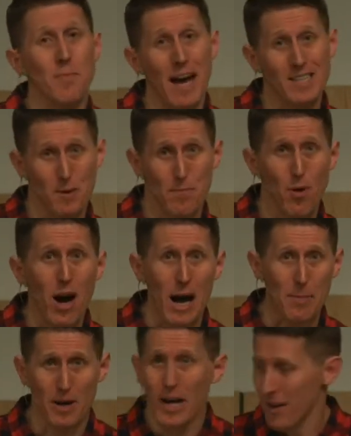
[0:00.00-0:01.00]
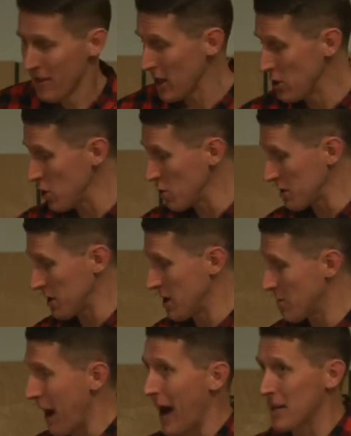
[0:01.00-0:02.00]
him as a prop. They used
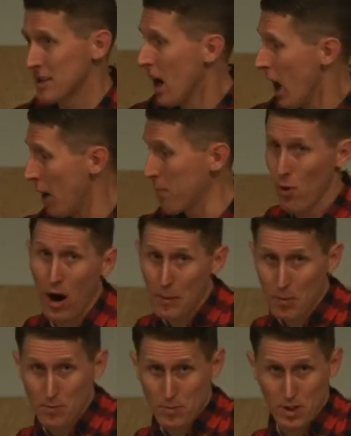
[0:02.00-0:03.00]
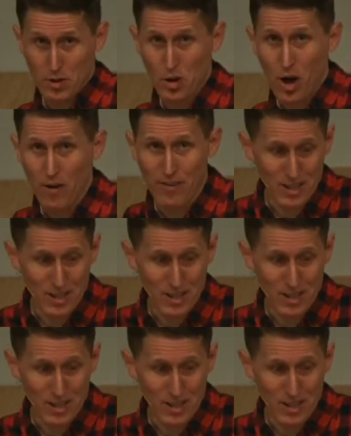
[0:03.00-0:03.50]
him as a problem to solve.